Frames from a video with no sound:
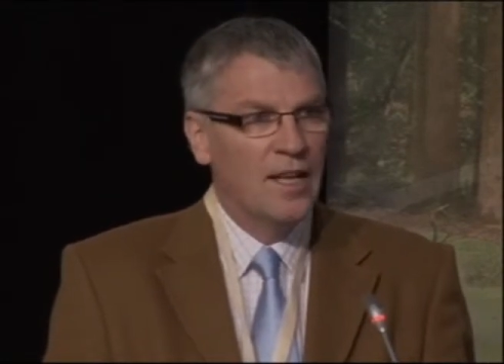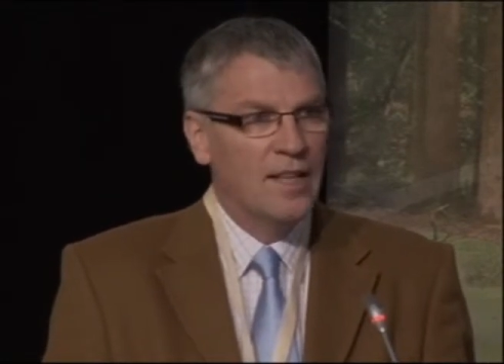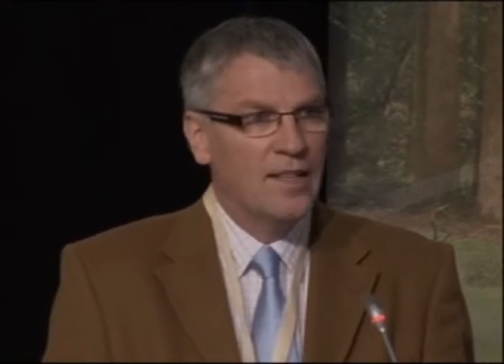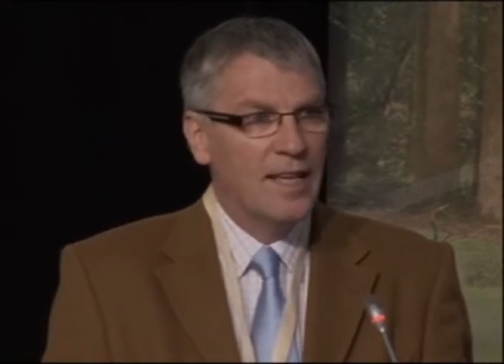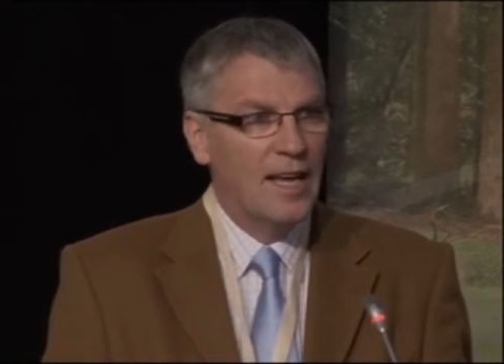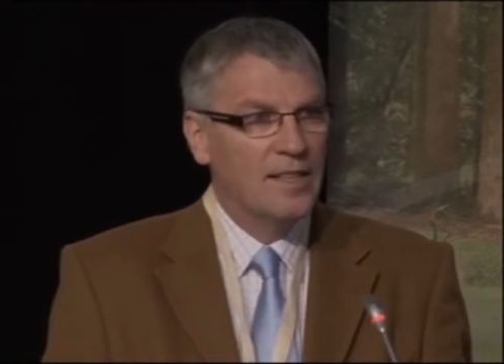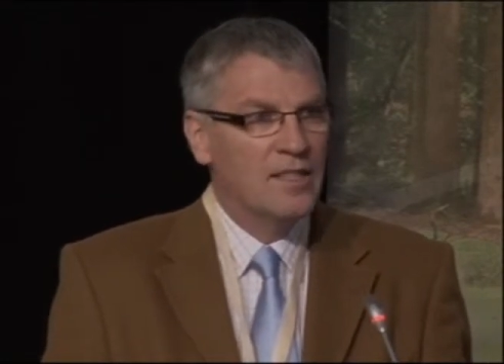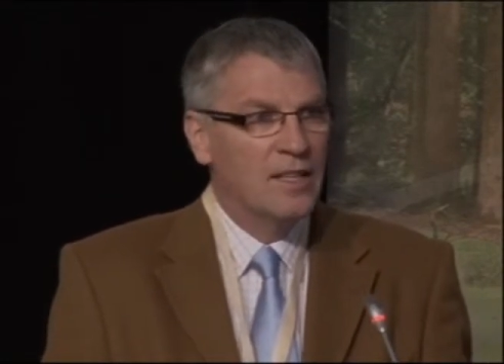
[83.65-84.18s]

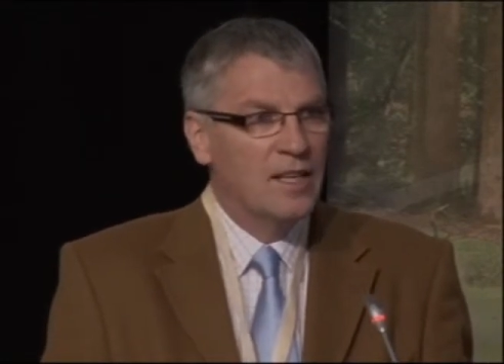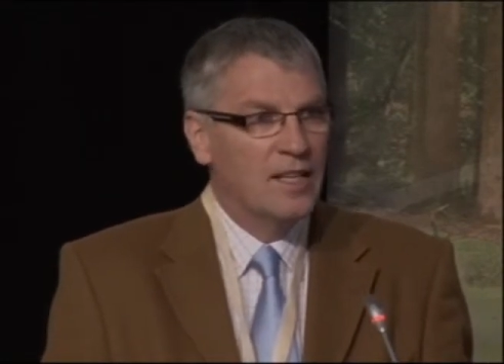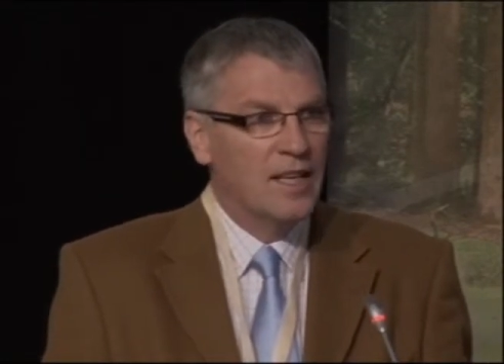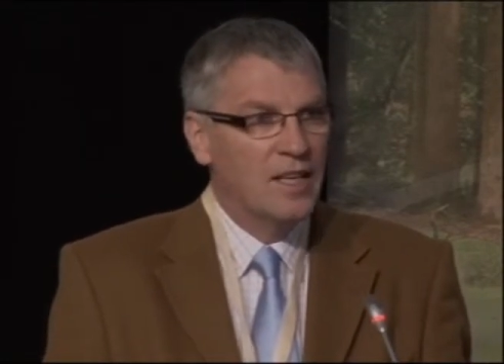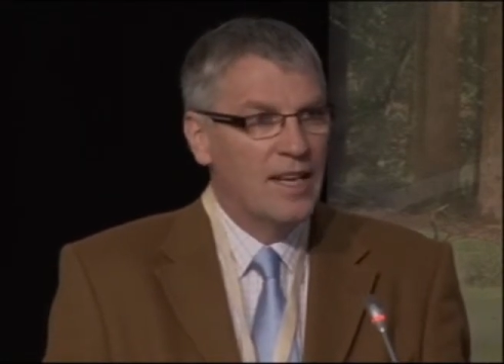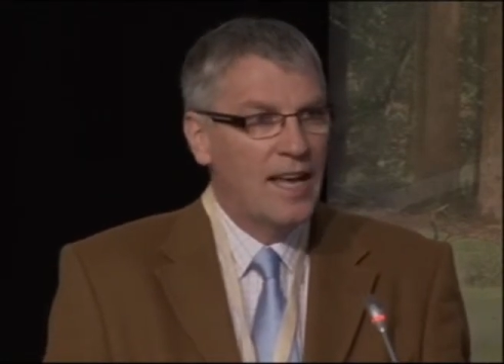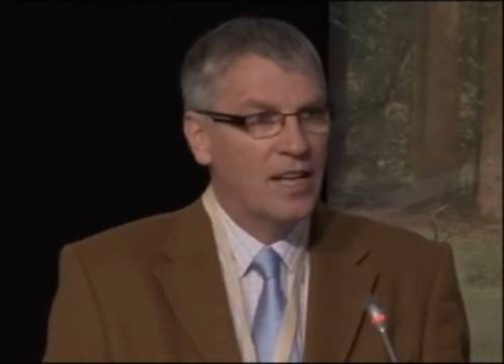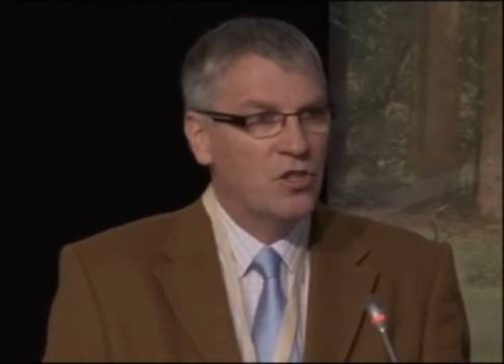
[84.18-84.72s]
that
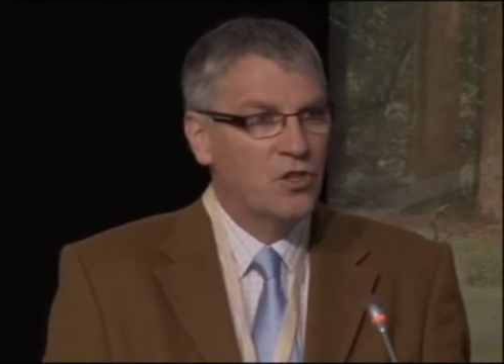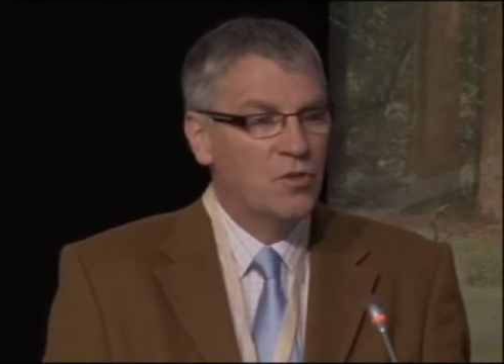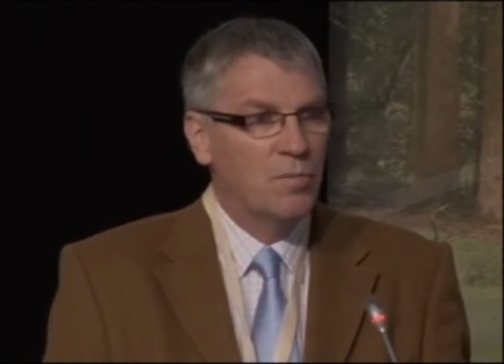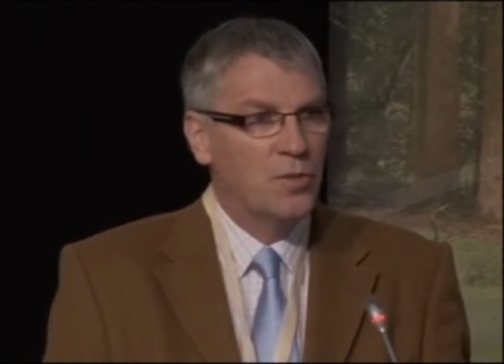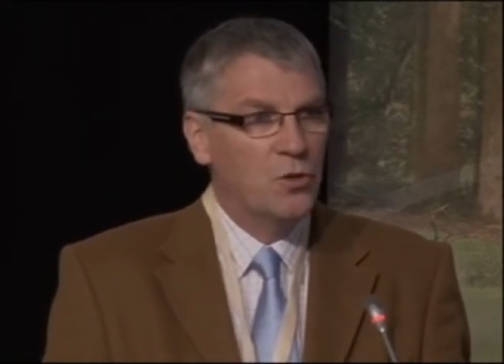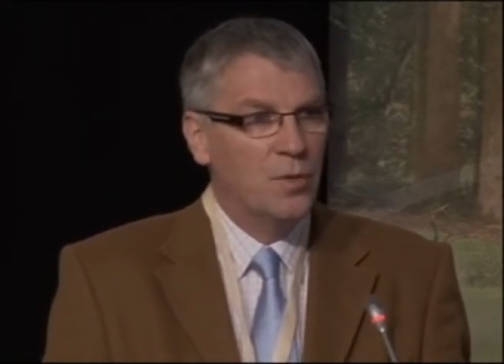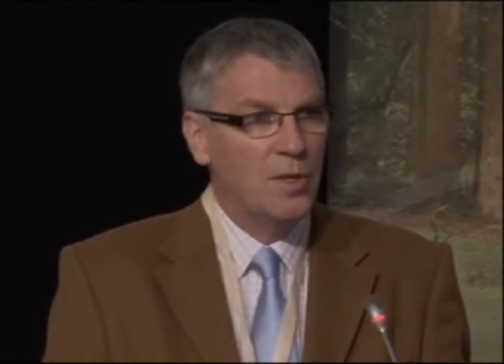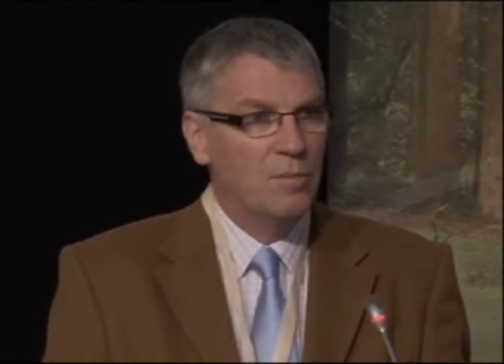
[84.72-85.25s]
connection
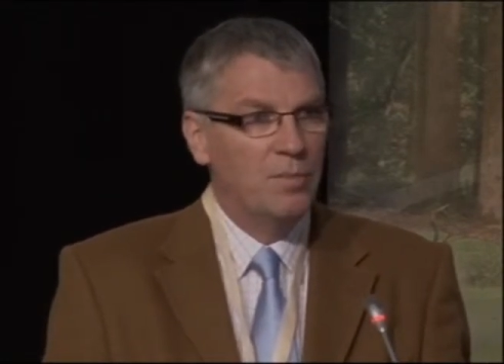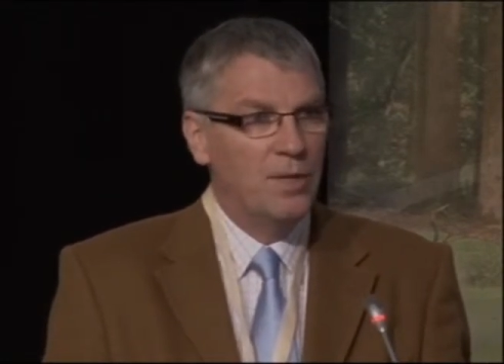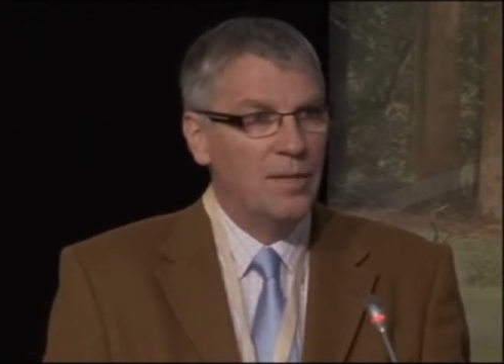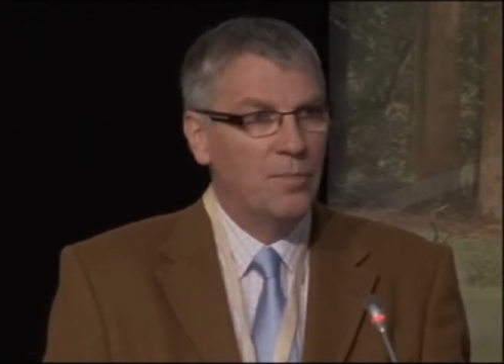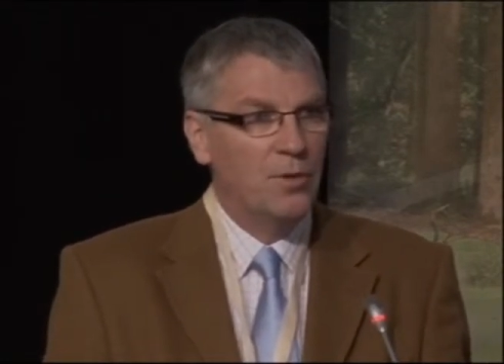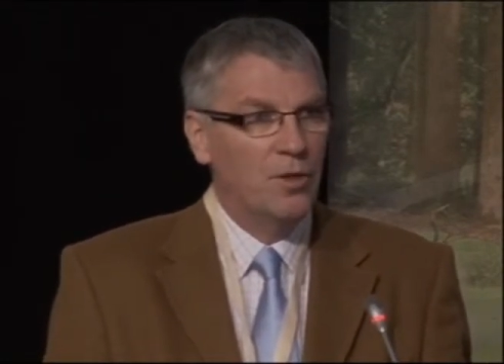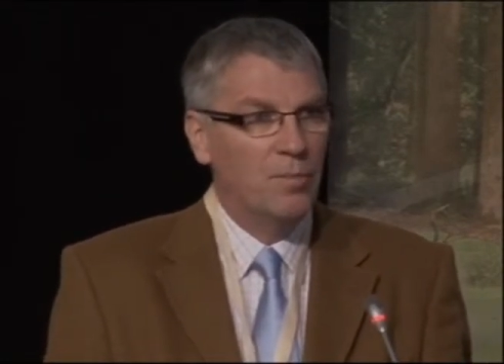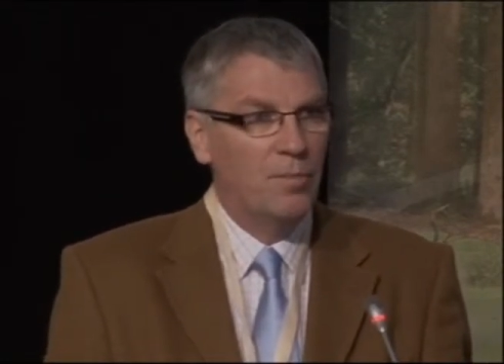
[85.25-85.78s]
between
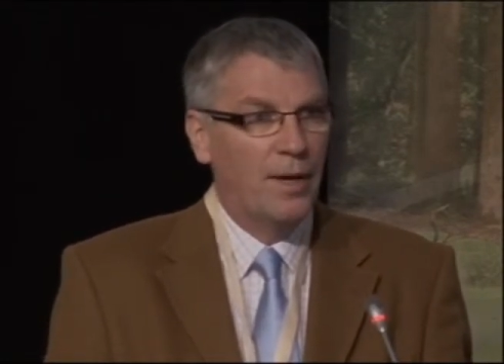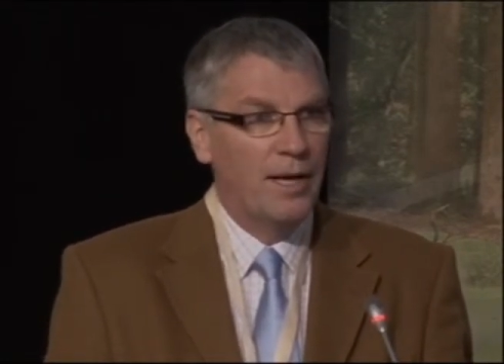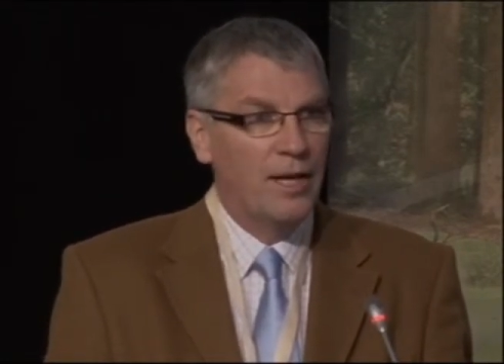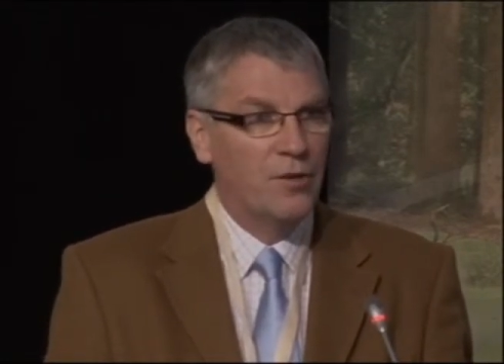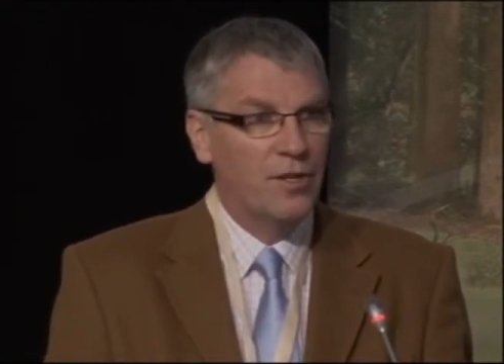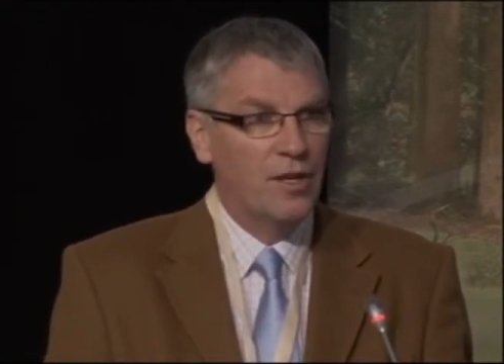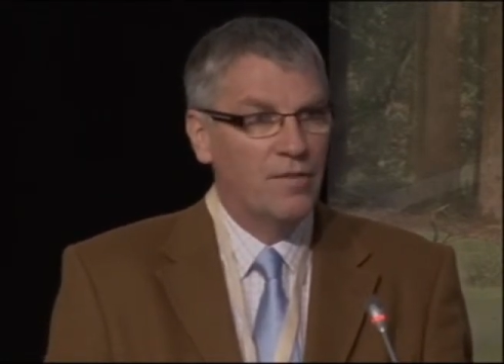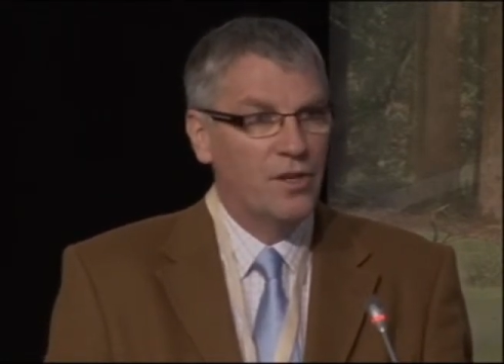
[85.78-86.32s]
people and
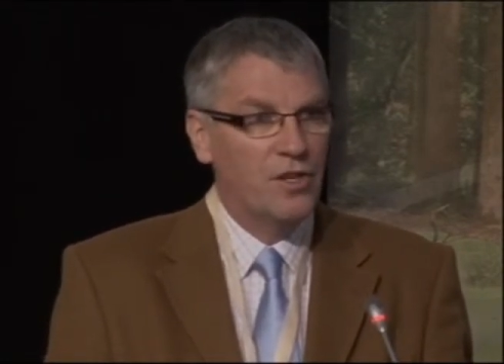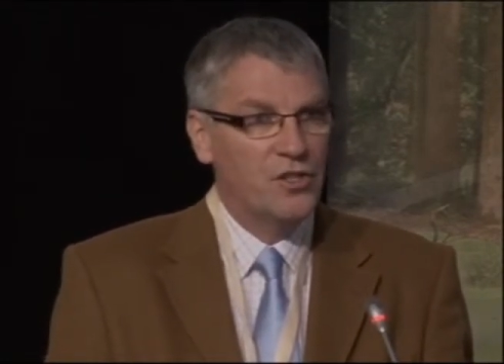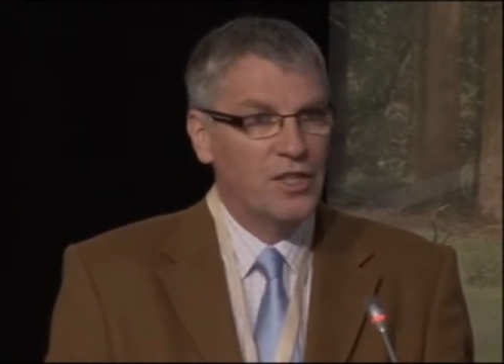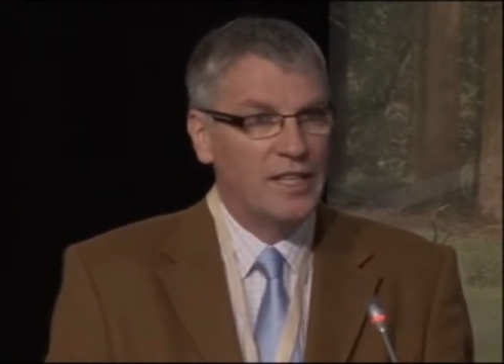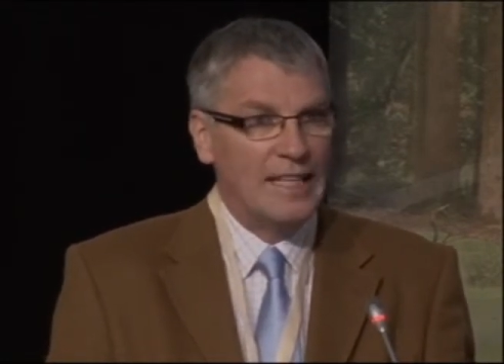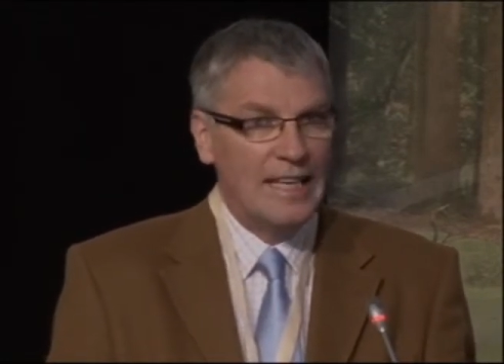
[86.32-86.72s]
biodiversity